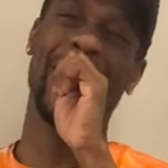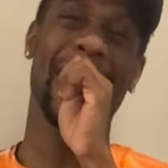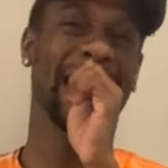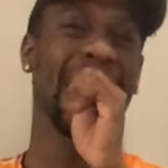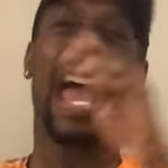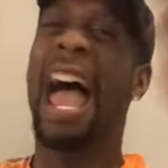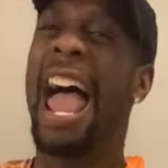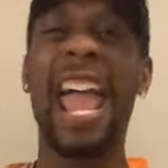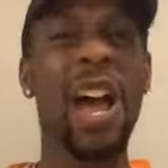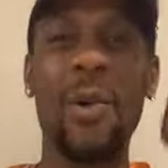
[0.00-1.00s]
Yes.
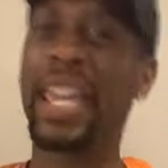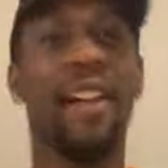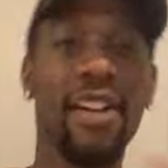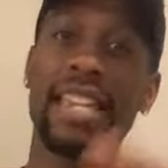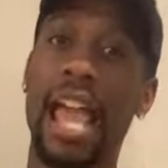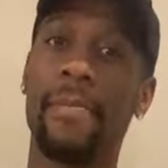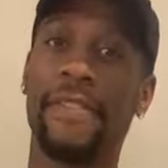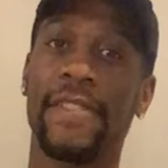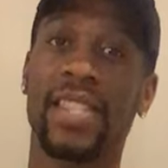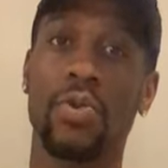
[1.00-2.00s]
He don't give a damn
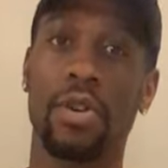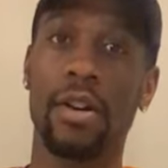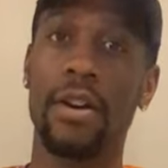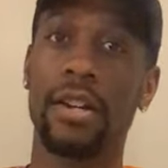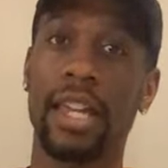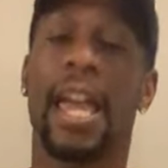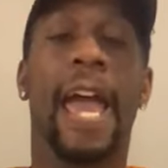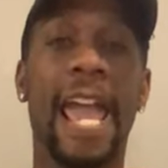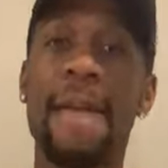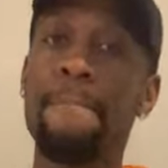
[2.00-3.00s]
if it's too early.
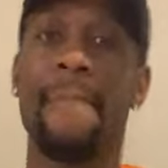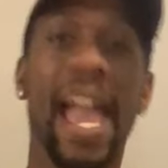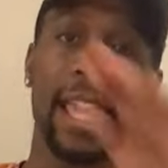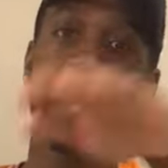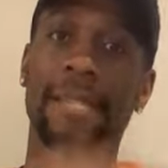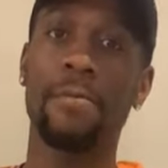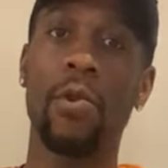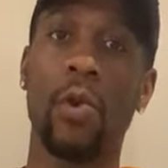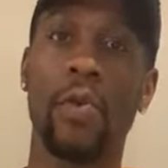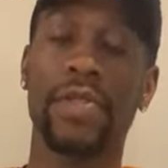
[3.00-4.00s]
He making his
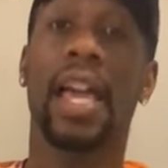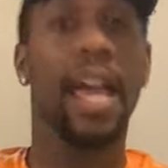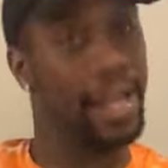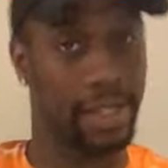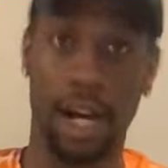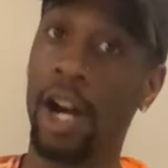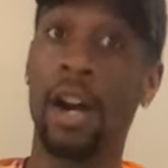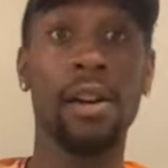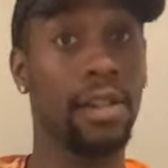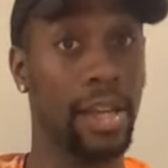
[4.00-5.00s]
moves. It's
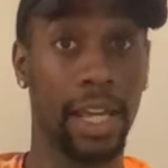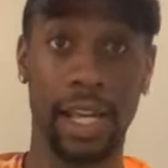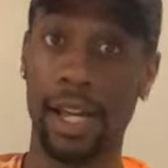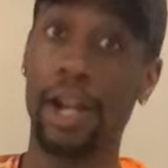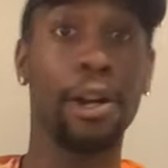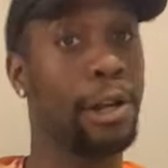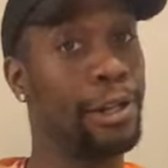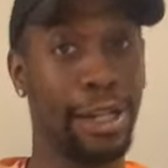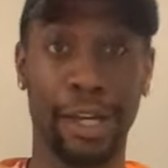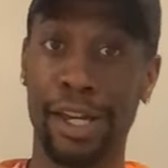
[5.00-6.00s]
early,
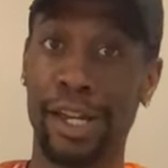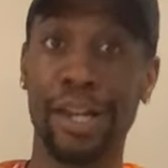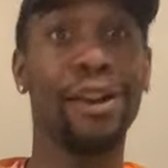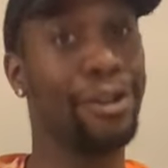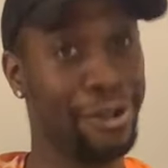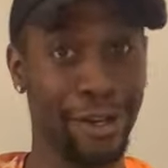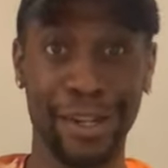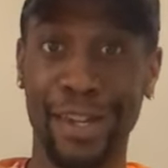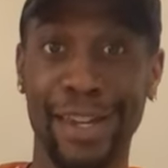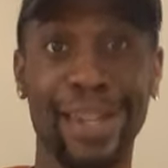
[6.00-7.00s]
early,
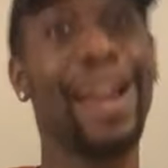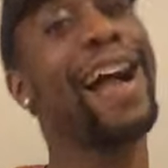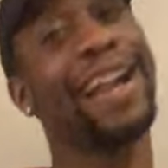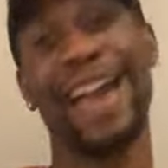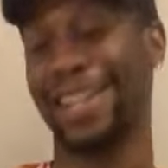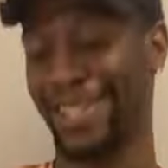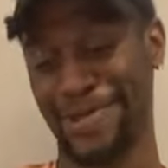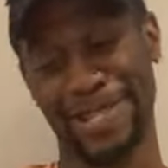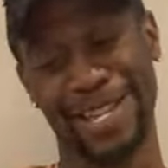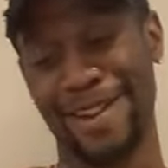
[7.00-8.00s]
early. I got
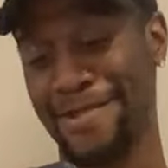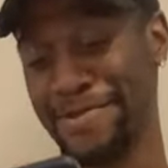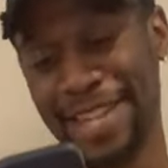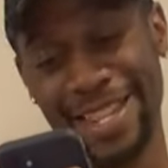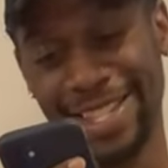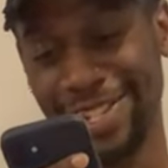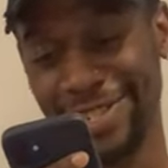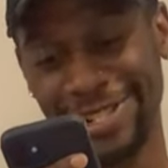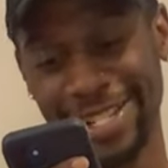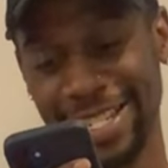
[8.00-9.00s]
into it, y'all. Get into
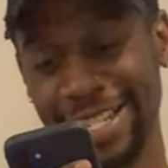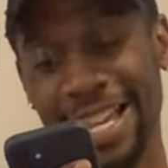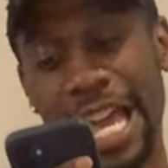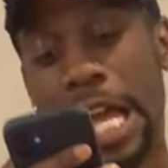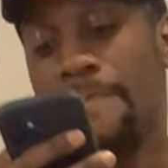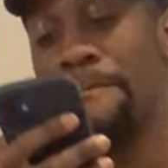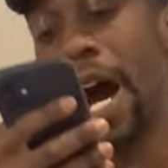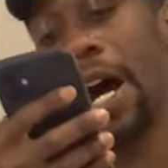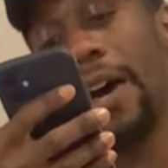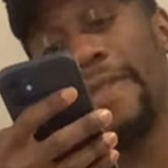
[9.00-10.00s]
early.
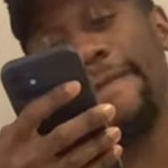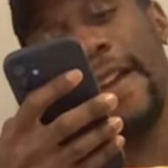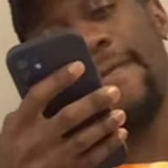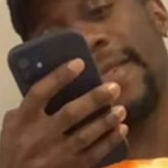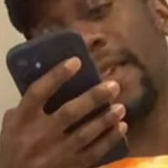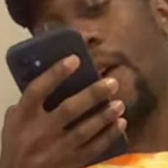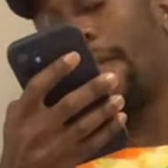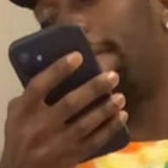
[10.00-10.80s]
My other favorite song